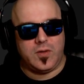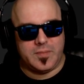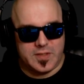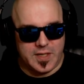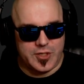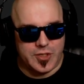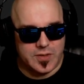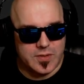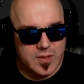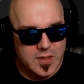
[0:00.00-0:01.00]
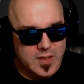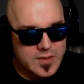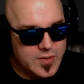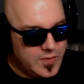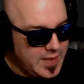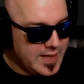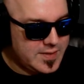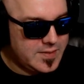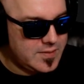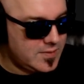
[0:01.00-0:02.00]
limitations. So
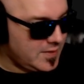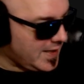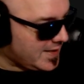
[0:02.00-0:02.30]
yes.